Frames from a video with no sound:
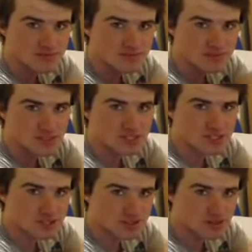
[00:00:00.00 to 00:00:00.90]
You're a
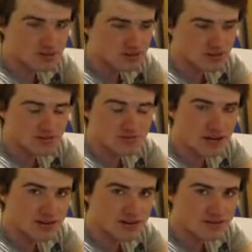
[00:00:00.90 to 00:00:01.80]
teacher. Don't you have like a
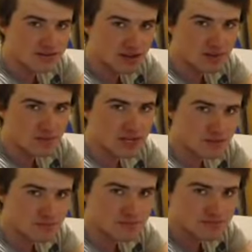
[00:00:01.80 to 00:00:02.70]
file on my
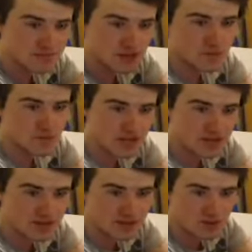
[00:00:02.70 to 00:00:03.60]
name, on
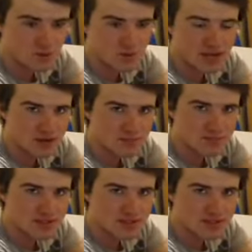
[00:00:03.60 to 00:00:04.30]
who I am?